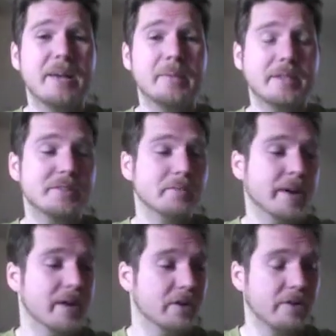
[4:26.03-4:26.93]
But these are
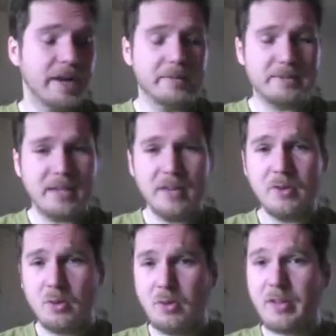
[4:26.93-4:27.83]
minor gripes. On the
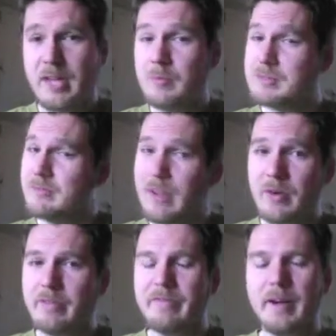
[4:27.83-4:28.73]
whole, the game was
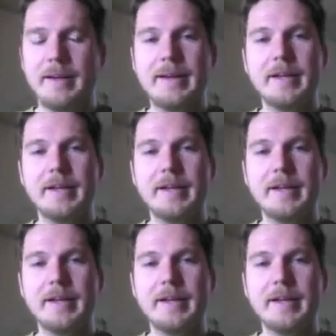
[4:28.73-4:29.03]
very fun.